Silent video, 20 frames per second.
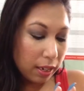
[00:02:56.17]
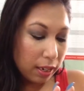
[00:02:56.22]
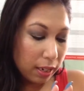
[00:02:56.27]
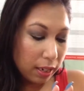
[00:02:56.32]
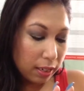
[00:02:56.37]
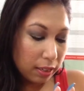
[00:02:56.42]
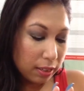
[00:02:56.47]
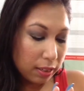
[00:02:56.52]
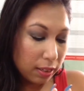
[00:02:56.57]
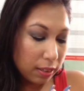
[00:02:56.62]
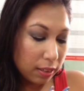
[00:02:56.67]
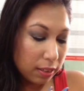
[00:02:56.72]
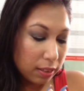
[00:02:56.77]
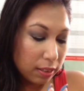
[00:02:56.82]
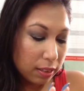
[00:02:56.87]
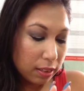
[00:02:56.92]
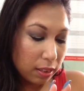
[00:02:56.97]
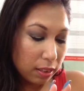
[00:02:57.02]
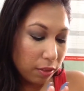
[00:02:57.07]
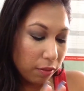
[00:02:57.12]
it
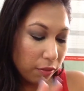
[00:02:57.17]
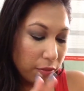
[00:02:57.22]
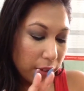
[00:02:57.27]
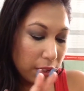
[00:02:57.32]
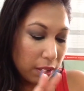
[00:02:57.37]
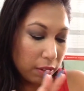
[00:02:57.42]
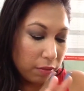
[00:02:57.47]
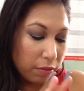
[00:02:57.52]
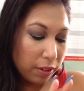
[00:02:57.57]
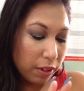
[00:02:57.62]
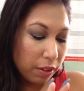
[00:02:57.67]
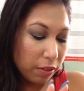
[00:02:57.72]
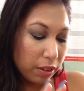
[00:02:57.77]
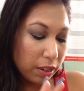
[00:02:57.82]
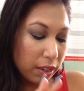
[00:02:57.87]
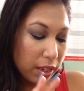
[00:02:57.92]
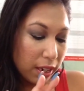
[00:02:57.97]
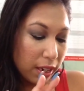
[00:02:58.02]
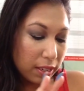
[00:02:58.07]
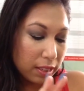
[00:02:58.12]
does feel very
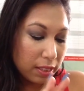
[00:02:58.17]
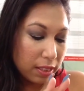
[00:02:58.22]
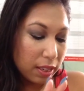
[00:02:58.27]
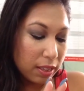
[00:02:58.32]
nice